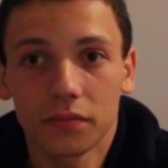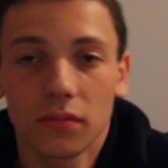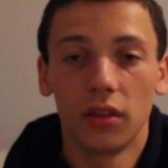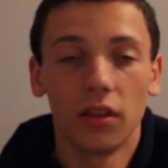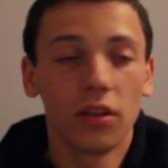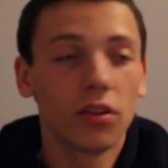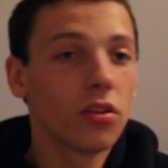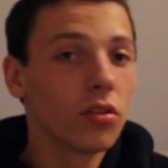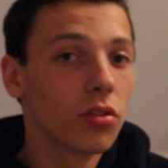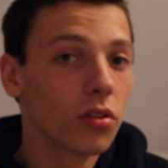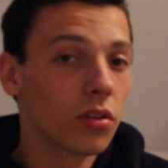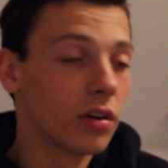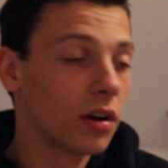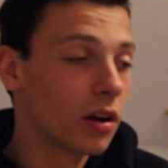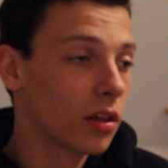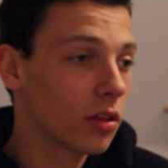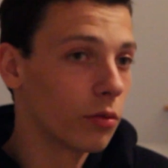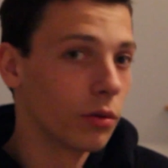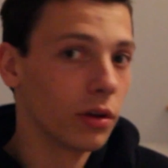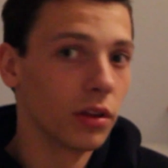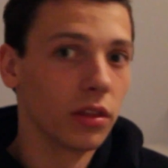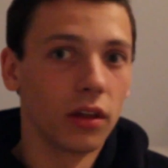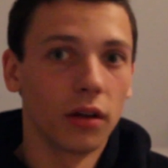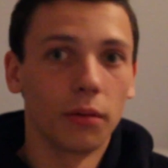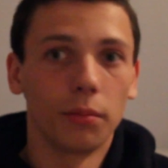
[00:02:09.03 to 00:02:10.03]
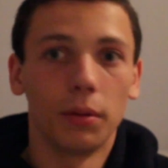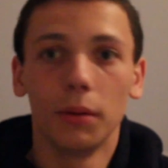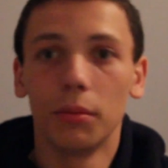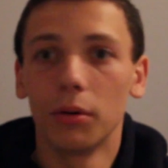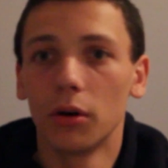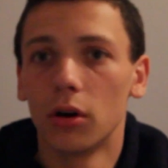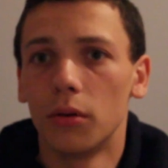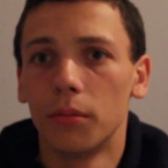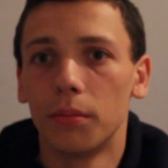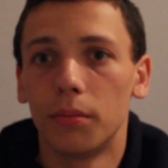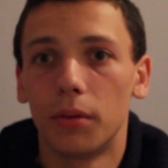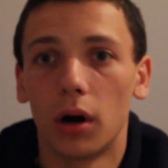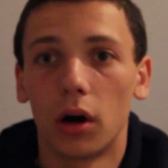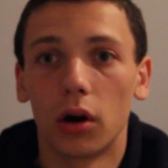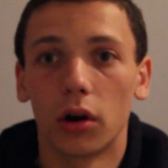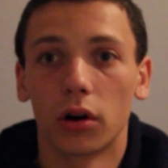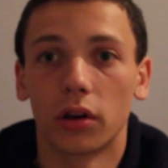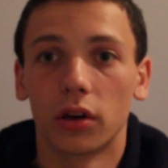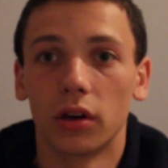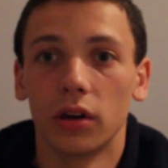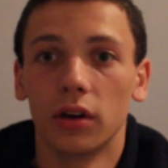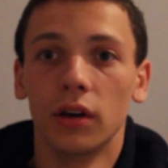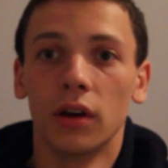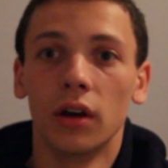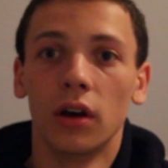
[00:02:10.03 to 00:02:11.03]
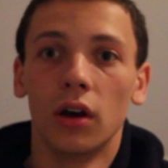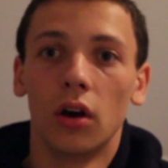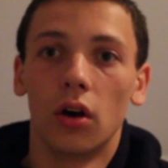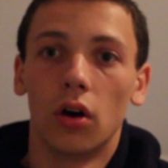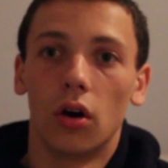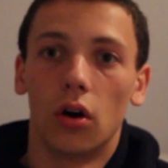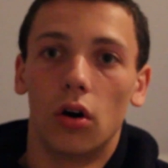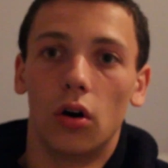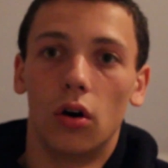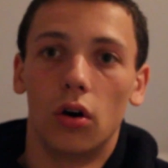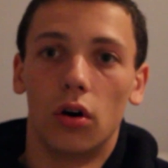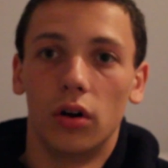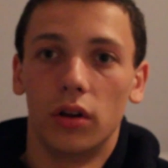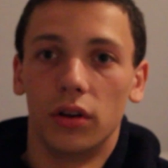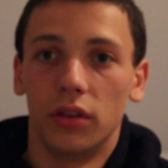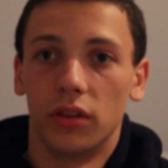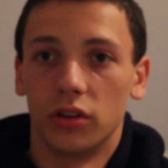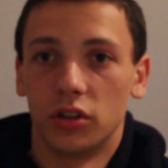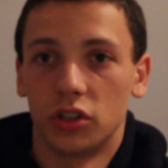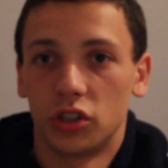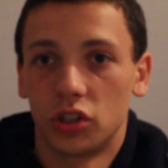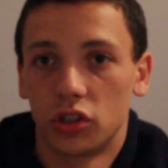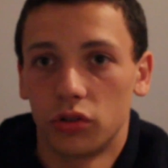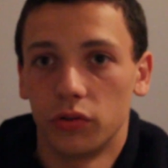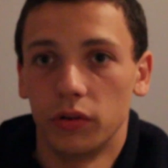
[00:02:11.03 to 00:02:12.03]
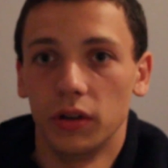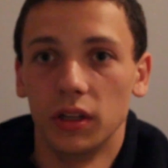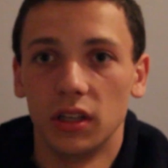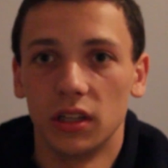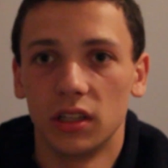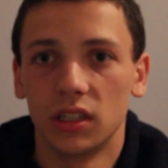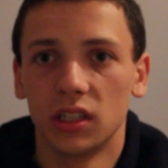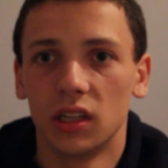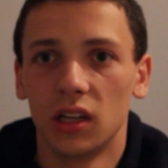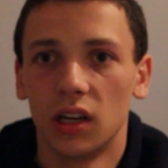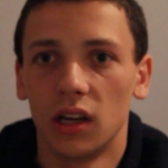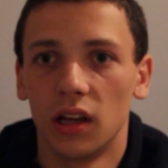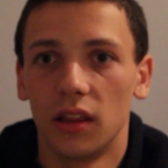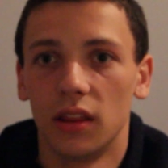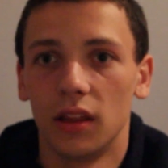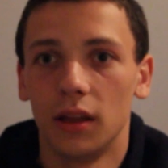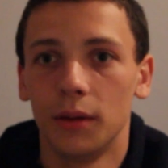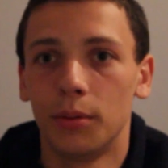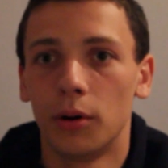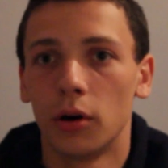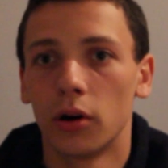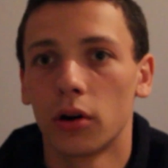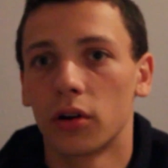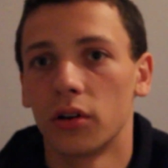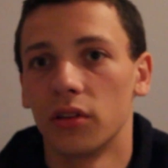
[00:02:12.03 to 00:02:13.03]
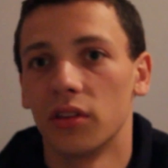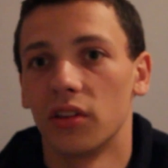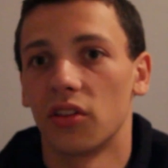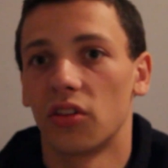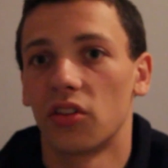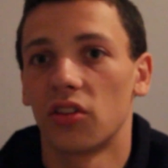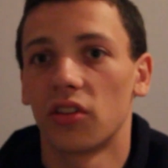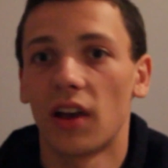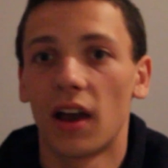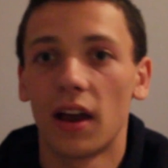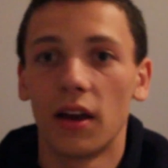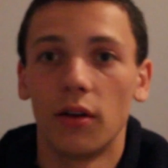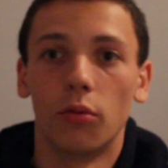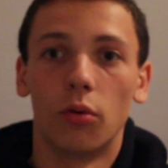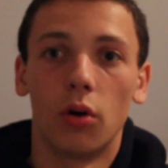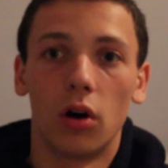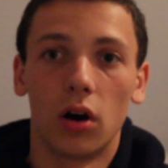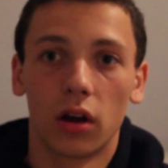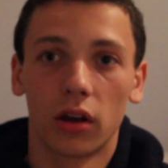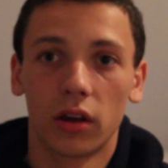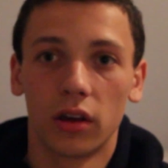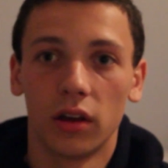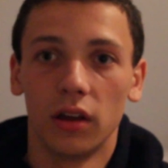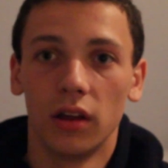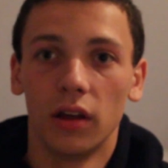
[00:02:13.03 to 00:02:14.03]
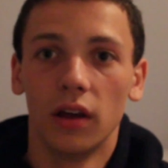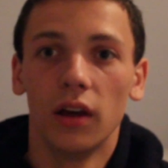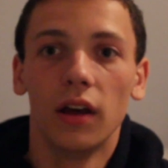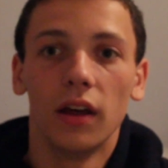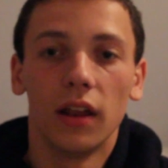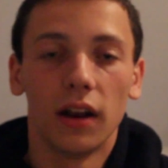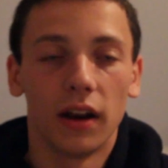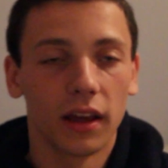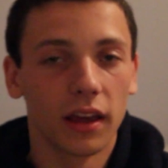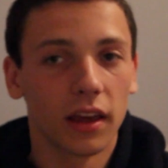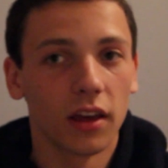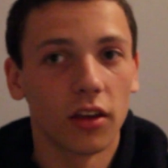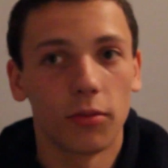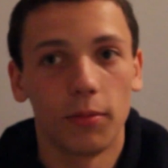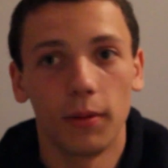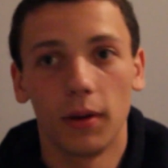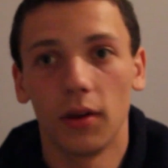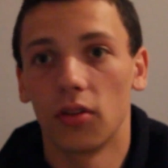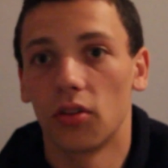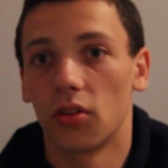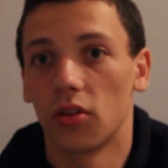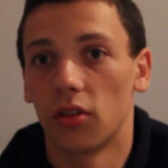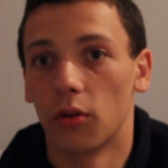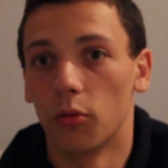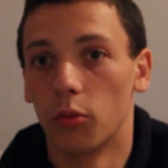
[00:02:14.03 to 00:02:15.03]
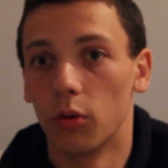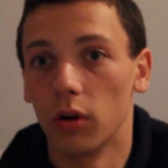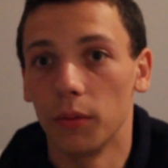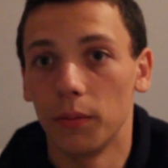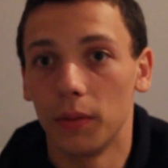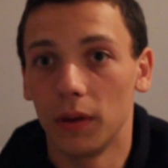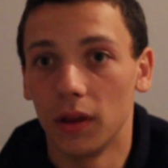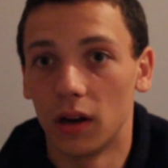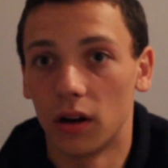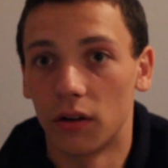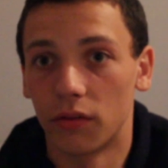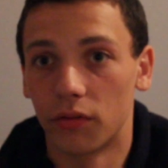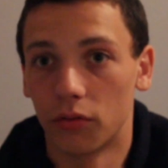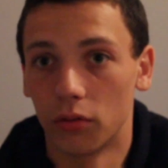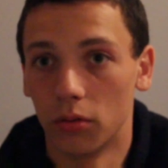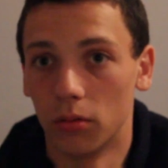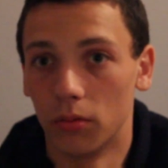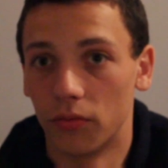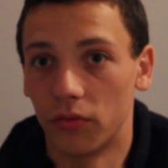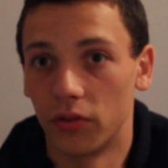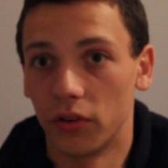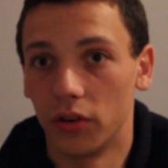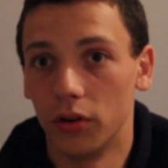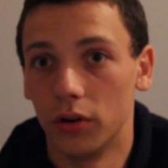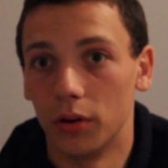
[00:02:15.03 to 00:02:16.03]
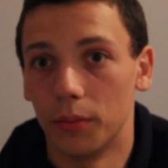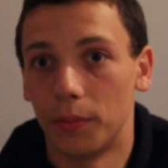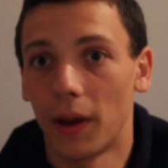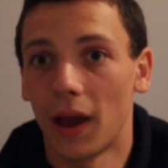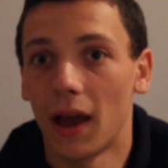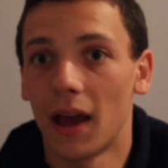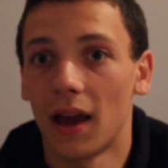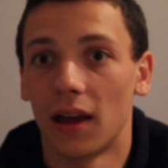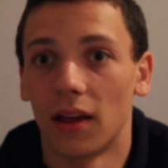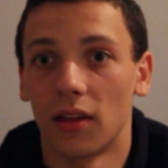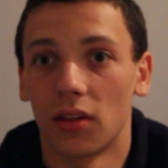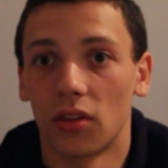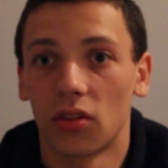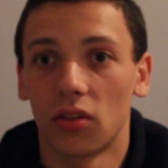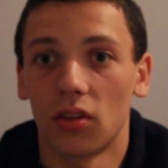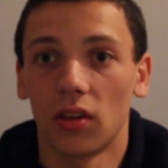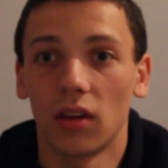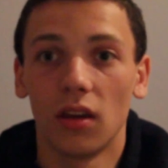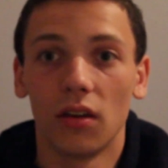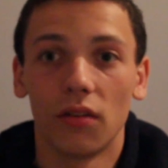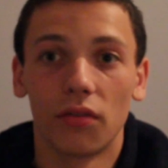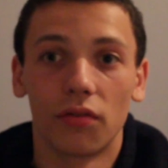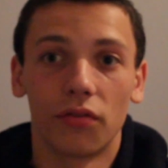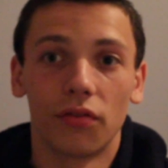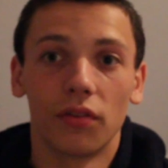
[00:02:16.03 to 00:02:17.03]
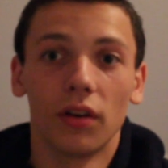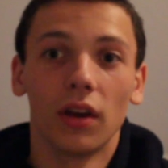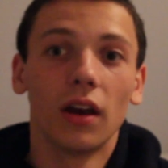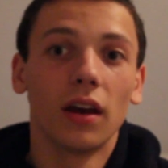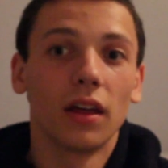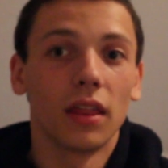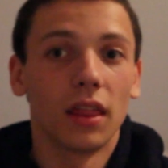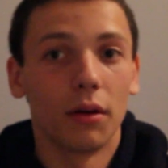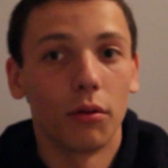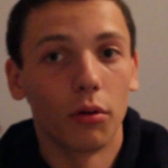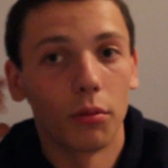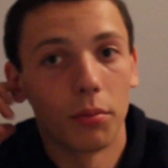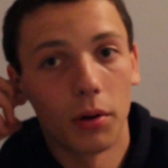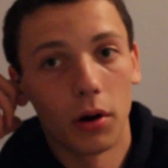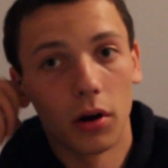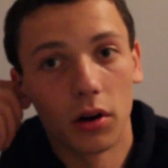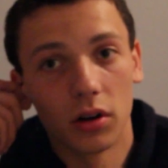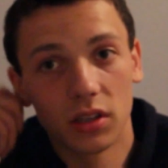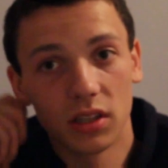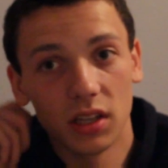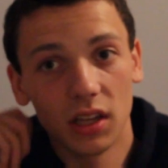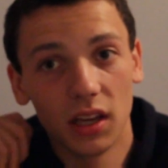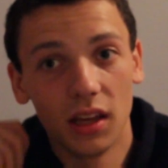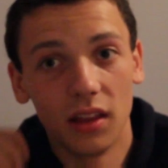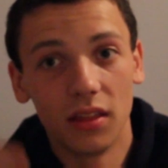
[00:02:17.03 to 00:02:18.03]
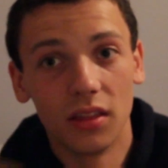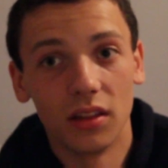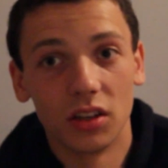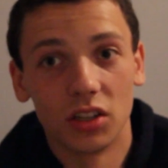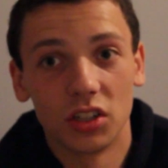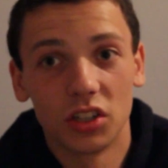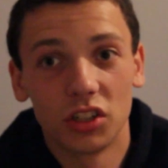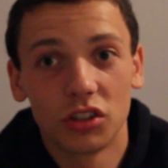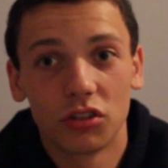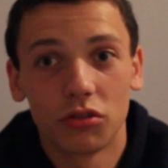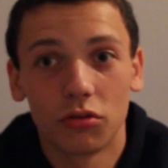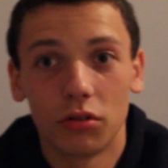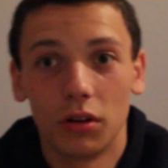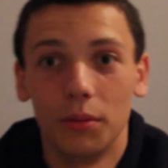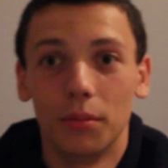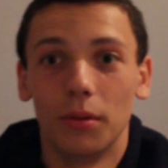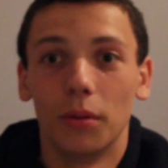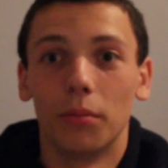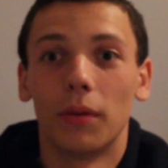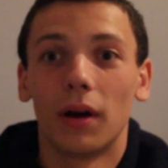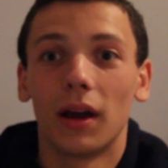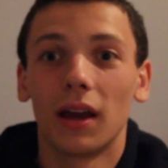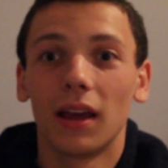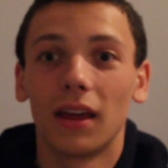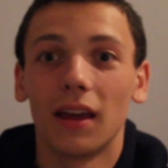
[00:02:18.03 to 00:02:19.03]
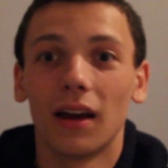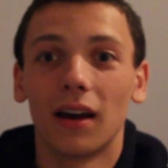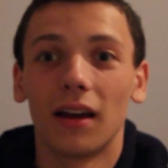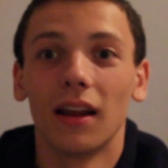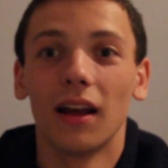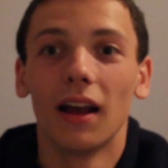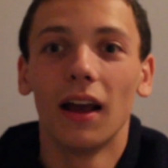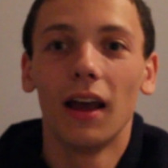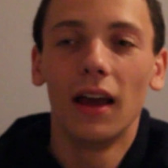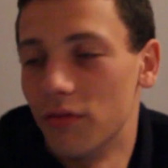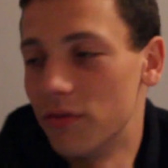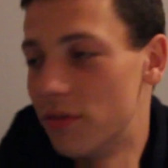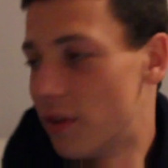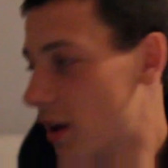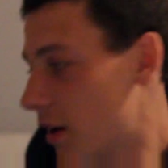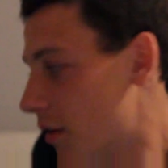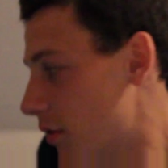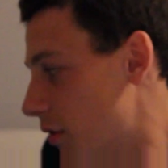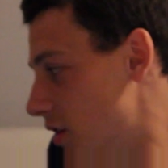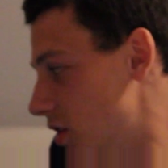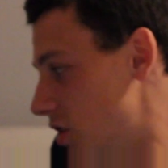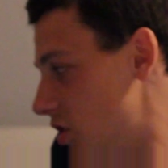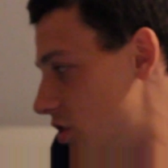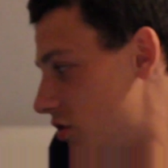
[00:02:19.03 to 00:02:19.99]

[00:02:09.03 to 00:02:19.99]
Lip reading: This is another weird thing. People don't park on the street. They park on the sidewalk. I guess because there wouldn't be enough room for you to pass if they were parked in the street. But my God, very